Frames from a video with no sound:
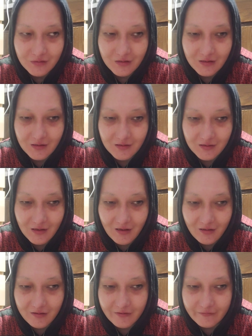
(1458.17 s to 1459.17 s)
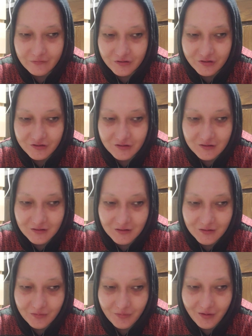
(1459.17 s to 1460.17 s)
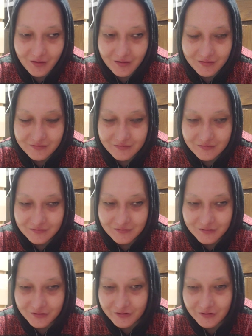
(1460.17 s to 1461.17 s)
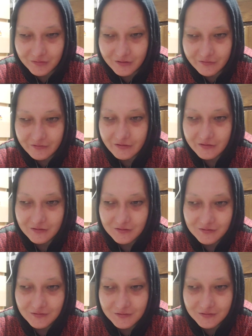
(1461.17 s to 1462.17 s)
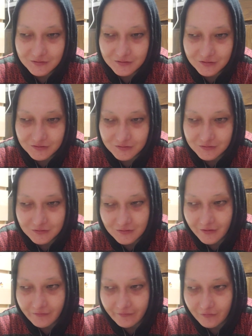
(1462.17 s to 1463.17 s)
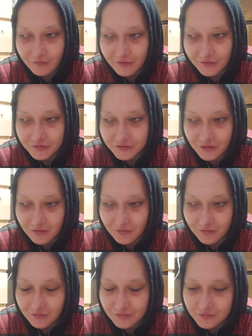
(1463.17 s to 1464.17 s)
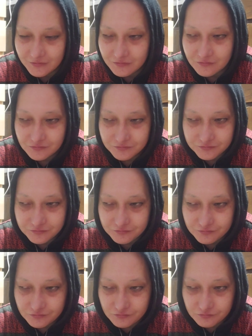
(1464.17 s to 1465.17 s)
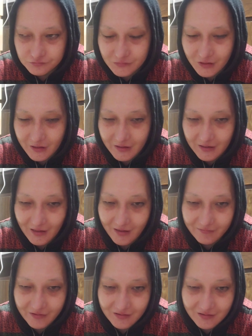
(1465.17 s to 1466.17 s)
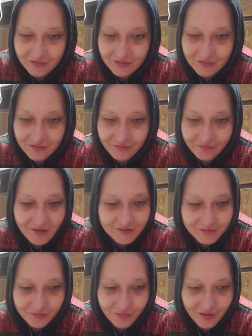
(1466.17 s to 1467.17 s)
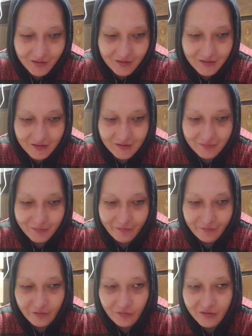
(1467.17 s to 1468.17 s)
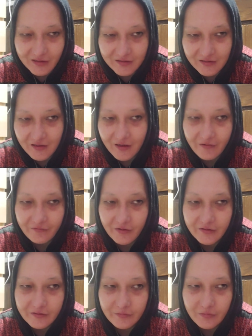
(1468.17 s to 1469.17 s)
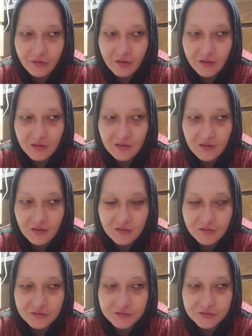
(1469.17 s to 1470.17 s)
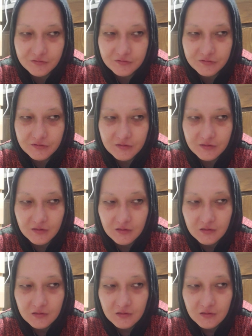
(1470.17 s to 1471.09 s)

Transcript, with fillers: thing. Yeah, life is shitty, but there's so many reasons just to live for. So like having phantom bud, I and mean, before when I didn't have phantom bud, and I was only